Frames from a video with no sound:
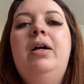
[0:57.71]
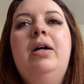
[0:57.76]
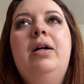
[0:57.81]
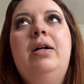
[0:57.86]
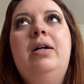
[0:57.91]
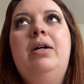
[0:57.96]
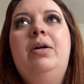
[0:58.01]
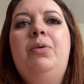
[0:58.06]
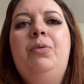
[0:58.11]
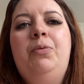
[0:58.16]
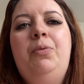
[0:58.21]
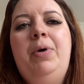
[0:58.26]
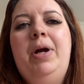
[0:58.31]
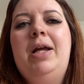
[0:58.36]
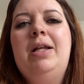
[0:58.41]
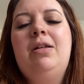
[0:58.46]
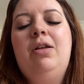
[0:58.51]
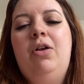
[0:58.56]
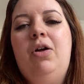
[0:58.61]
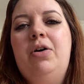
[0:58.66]
uh,
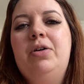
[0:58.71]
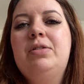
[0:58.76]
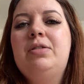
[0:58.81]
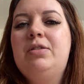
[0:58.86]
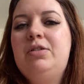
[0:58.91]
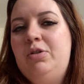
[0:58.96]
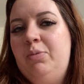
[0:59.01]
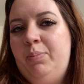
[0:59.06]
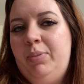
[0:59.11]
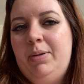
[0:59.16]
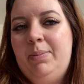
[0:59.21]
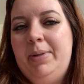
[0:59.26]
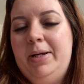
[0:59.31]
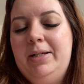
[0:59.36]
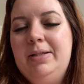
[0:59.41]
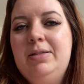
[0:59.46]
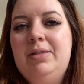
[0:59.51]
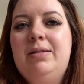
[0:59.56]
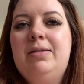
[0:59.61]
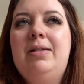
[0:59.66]
weight loss
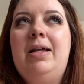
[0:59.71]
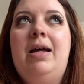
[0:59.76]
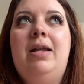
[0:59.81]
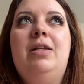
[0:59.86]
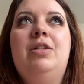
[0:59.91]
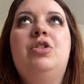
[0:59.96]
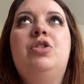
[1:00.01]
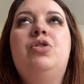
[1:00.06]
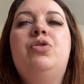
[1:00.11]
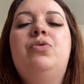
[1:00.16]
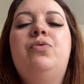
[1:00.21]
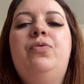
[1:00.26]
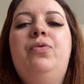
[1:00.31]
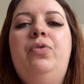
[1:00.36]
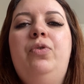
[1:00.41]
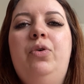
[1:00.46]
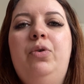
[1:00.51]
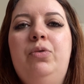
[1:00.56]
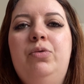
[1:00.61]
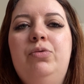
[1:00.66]
supplements that is
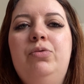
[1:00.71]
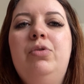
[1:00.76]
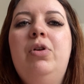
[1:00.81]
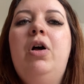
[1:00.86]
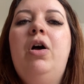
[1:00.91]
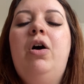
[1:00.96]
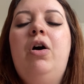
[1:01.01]
full